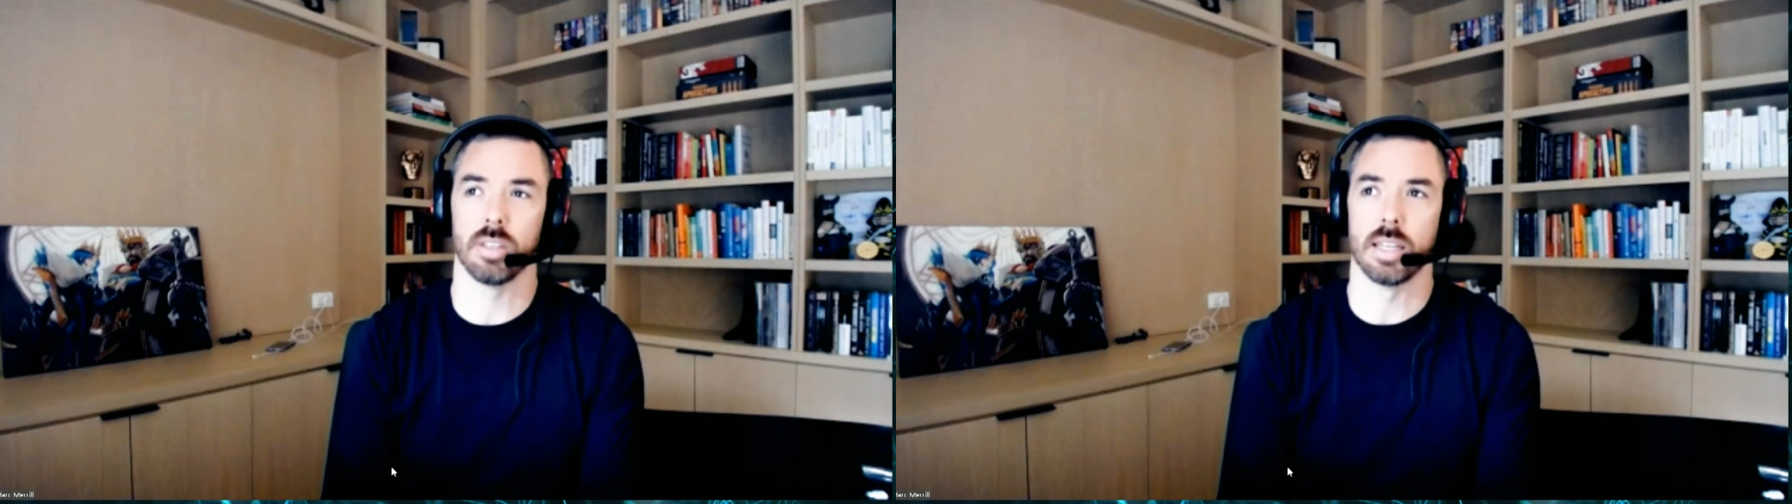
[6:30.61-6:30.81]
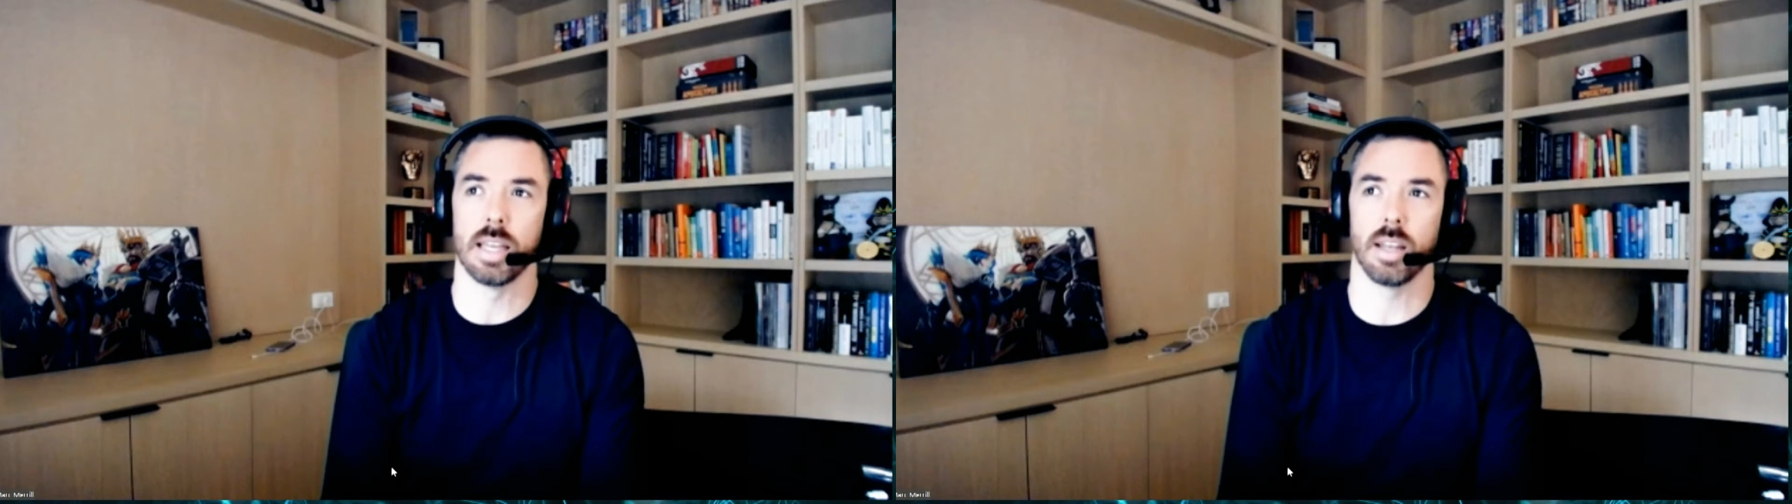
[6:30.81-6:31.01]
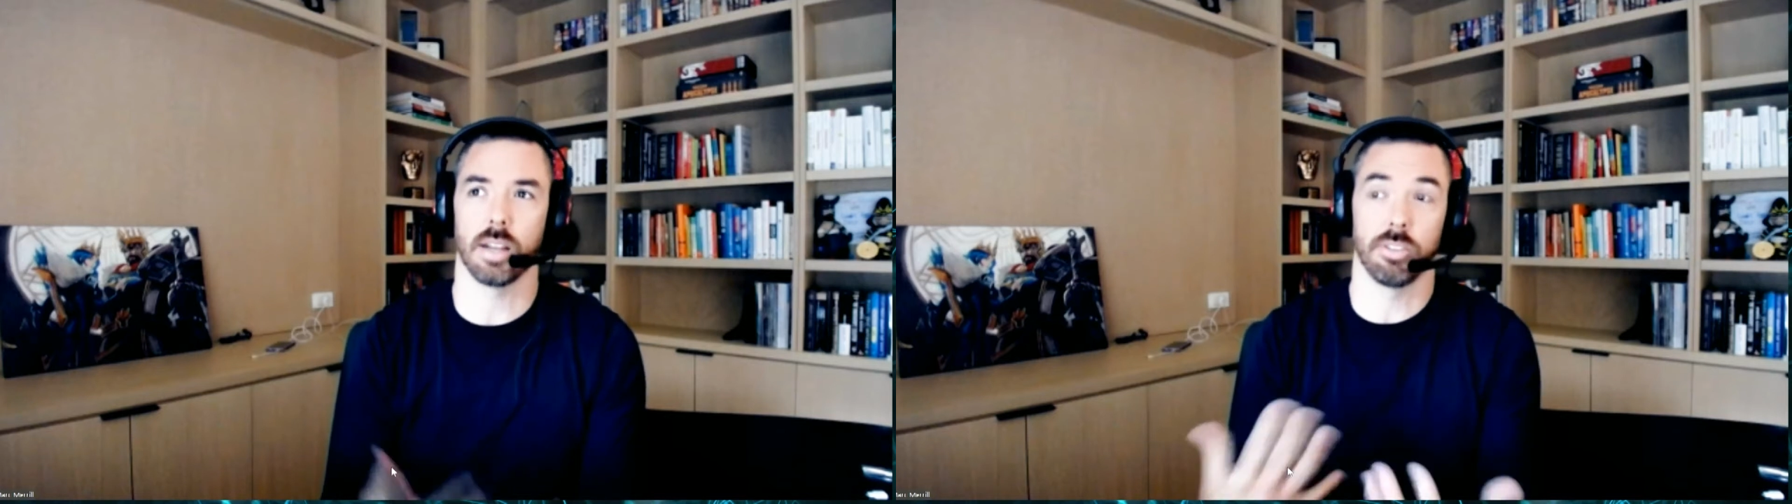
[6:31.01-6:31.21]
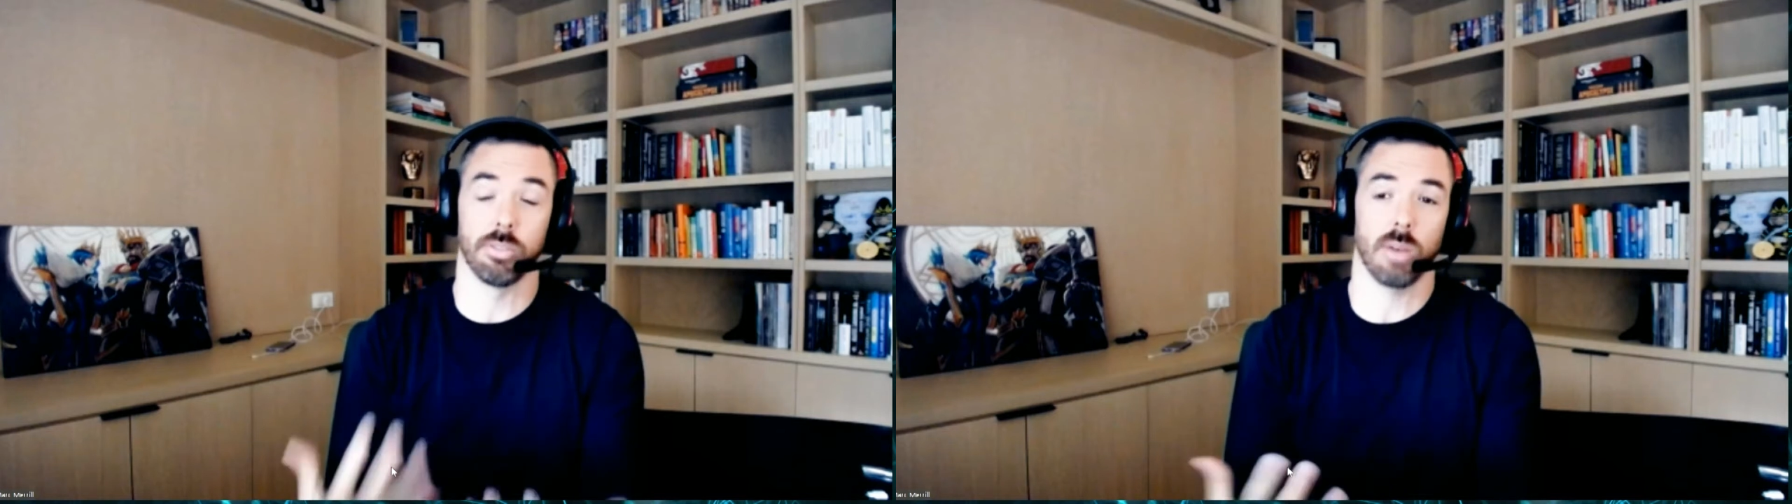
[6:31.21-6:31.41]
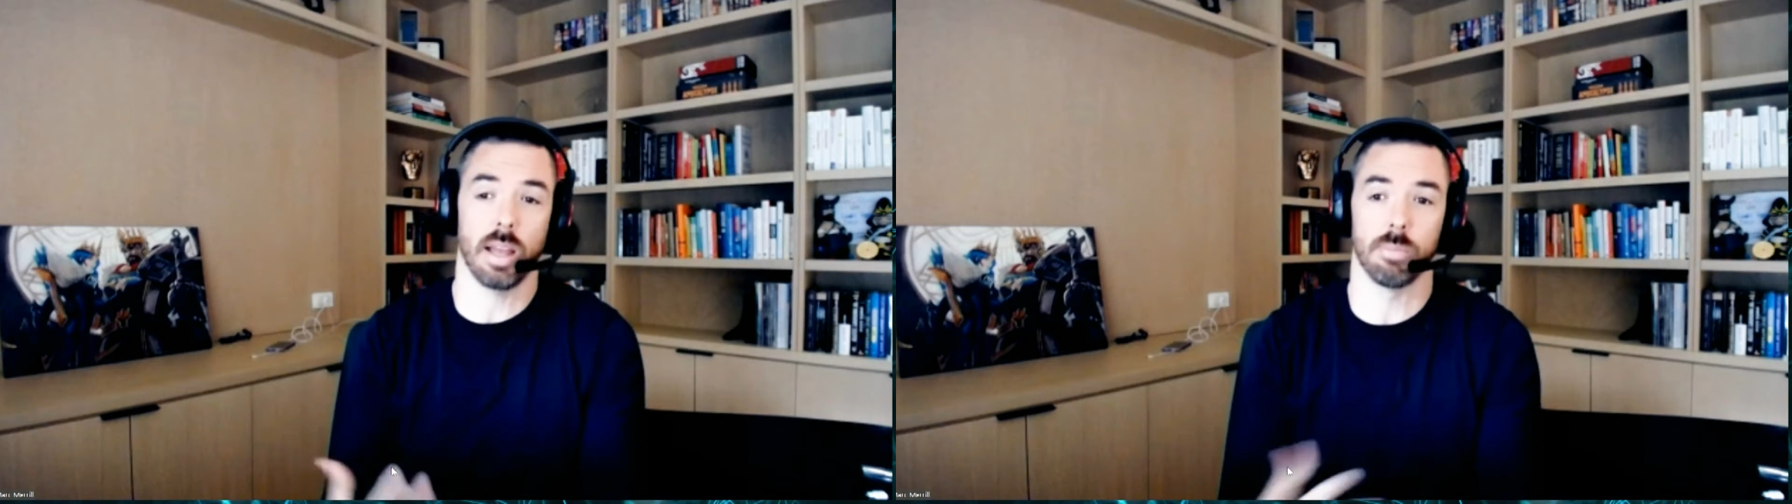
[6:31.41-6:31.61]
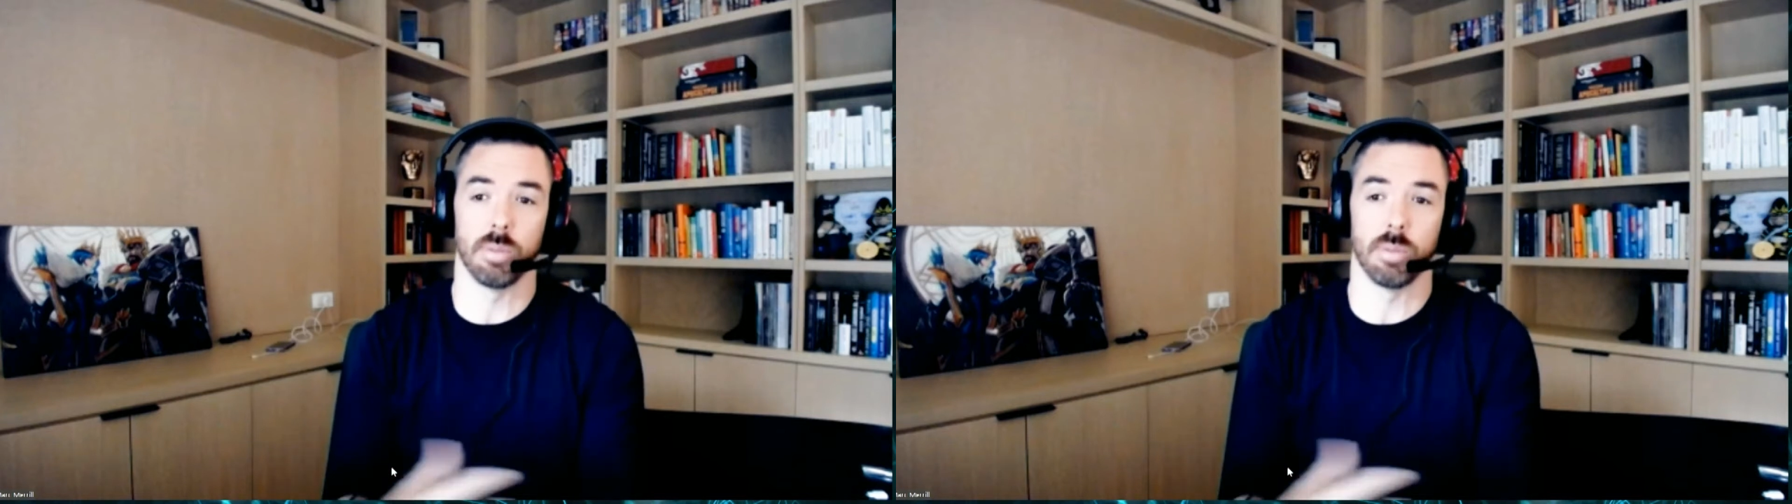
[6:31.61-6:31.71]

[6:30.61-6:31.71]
and not just Riot,